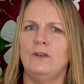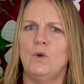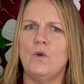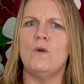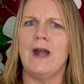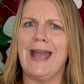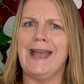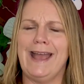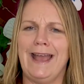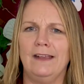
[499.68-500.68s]
Or
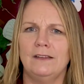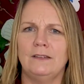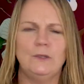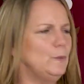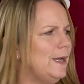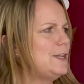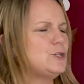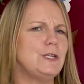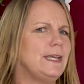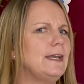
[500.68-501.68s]
air. Where
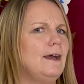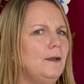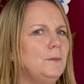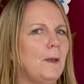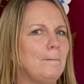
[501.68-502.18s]
should it go?